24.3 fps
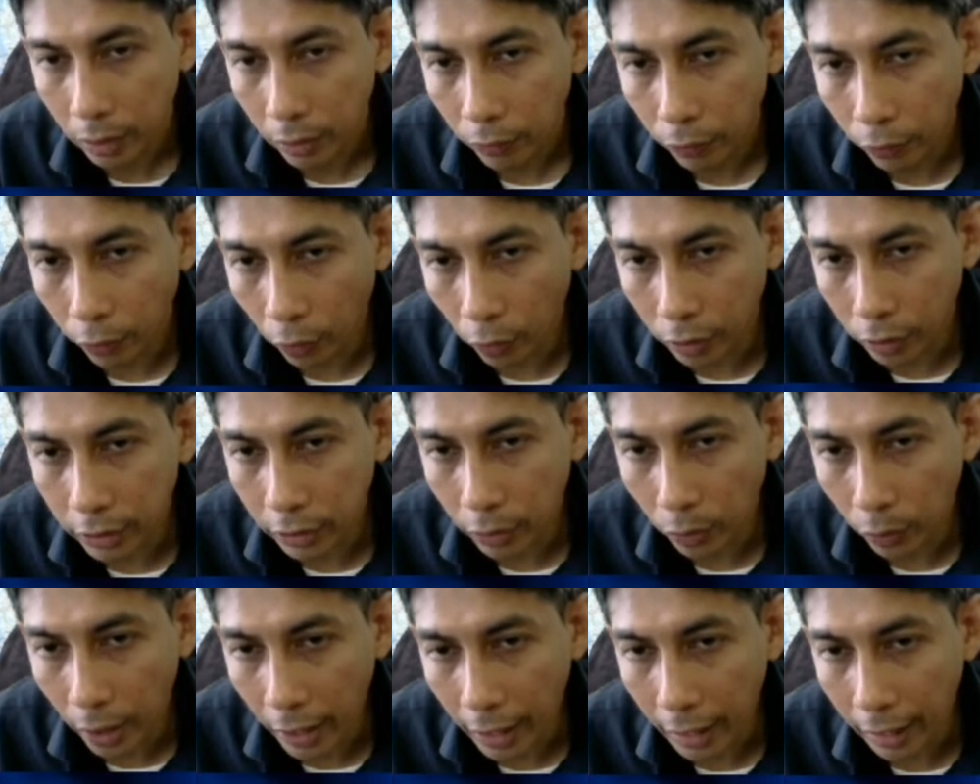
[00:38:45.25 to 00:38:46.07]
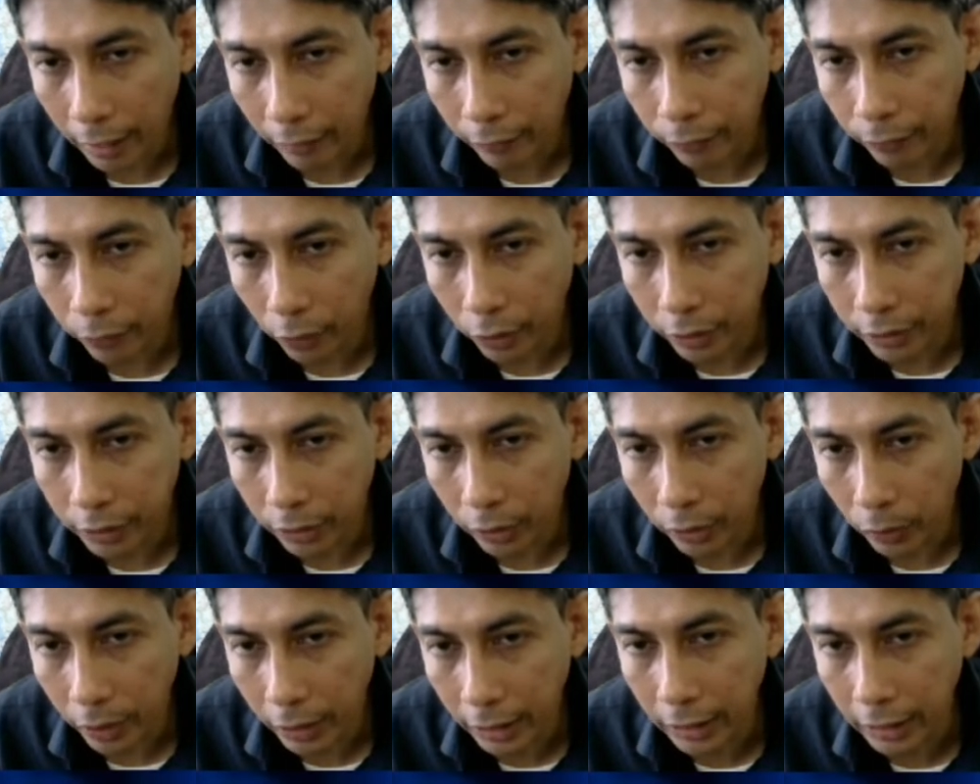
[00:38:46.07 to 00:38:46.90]
40F,
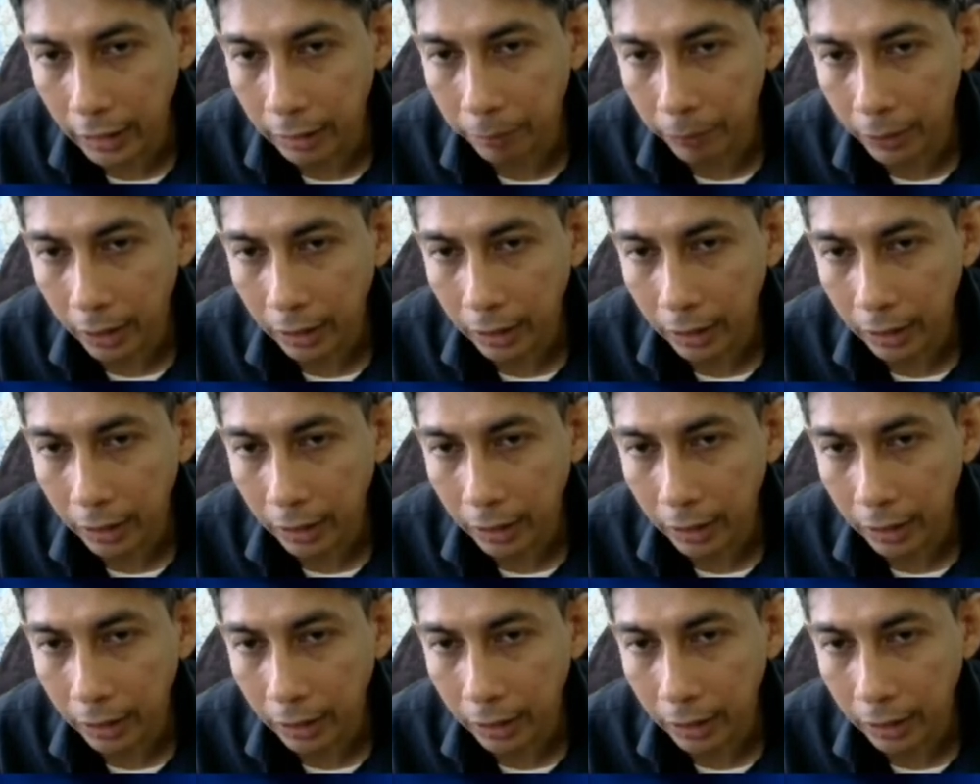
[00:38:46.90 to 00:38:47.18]
40E.